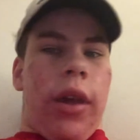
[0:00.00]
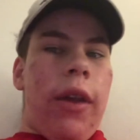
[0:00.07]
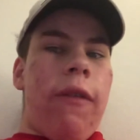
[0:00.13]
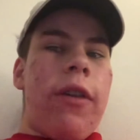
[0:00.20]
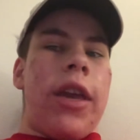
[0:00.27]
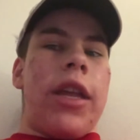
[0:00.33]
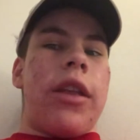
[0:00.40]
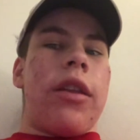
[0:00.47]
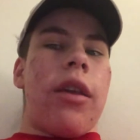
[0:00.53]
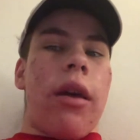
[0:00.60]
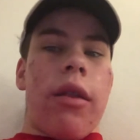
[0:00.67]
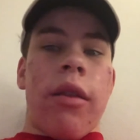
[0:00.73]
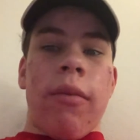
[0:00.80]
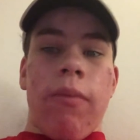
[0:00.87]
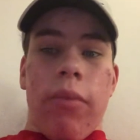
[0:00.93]
If he
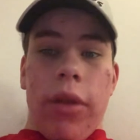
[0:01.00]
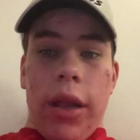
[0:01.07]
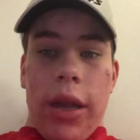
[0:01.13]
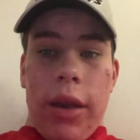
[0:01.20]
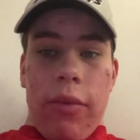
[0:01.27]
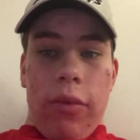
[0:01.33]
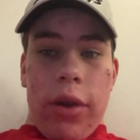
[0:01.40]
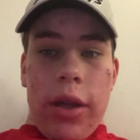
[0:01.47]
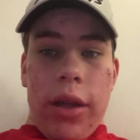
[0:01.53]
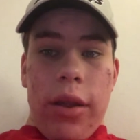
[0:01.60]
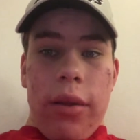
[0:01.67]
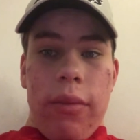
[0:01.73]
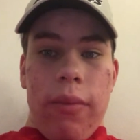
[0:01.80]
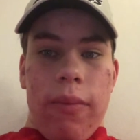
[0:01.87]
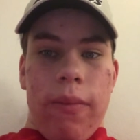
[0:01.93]
doesn't play
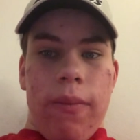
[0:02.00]
well,